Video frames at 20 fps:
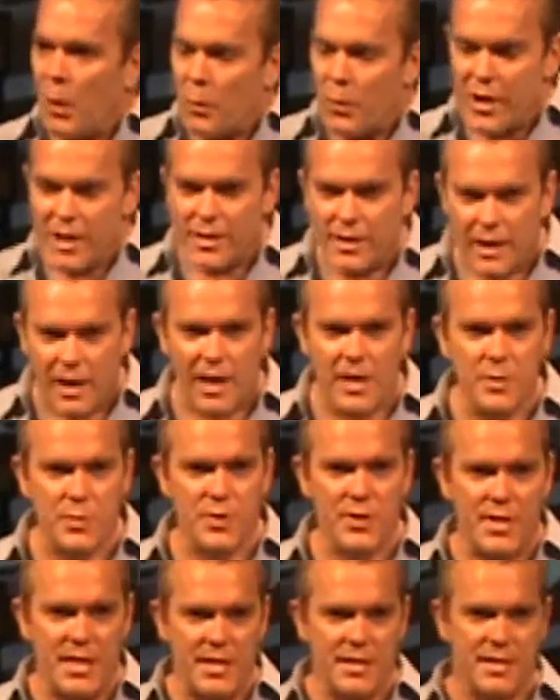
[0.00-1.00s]
Read the
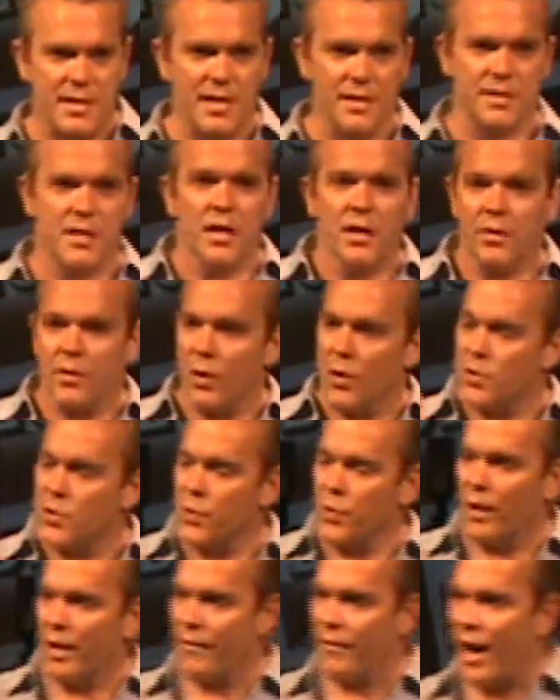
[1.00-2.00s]
Gospels. He says, those
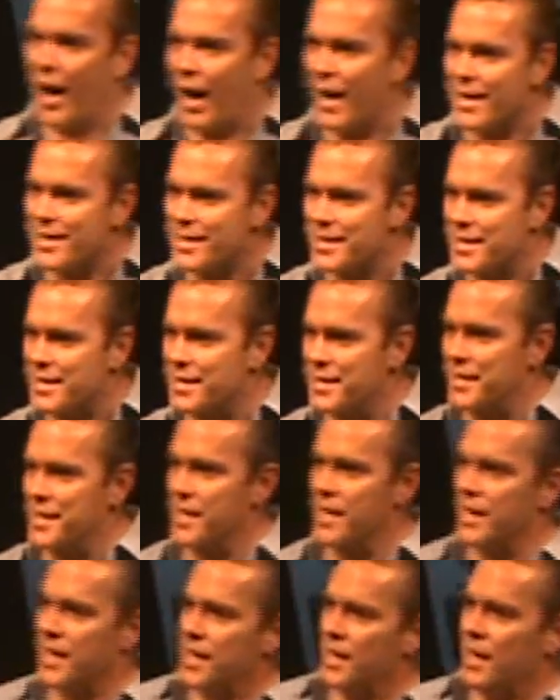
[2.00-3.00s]
who have eyes to
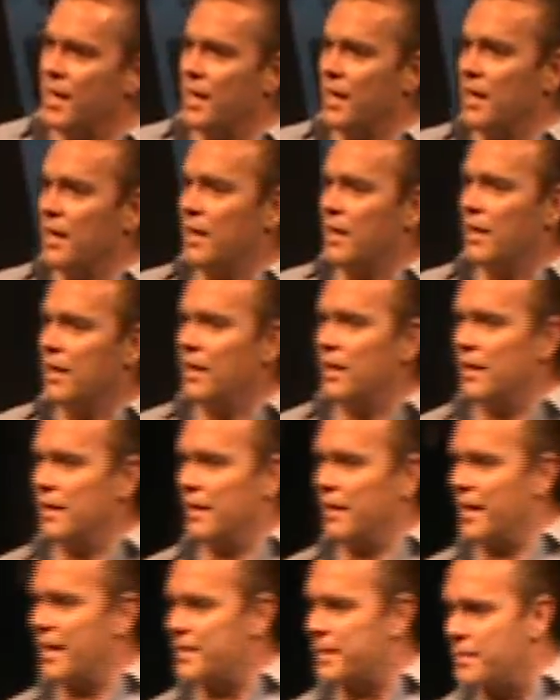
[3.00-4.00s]
see,
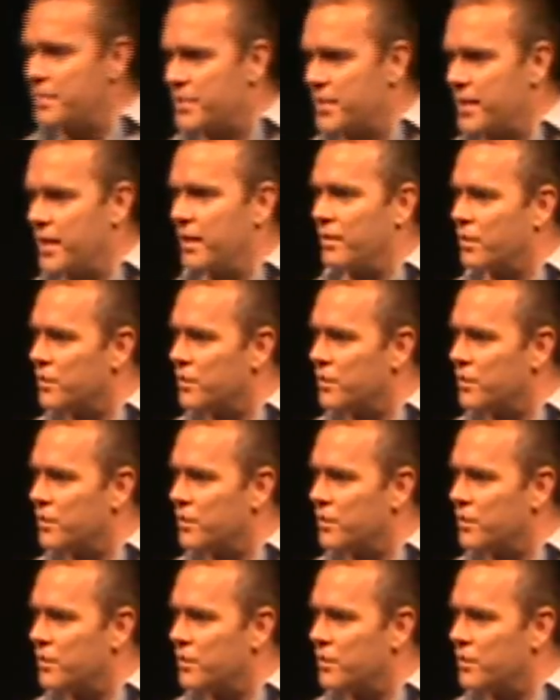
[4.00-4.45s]
let them see.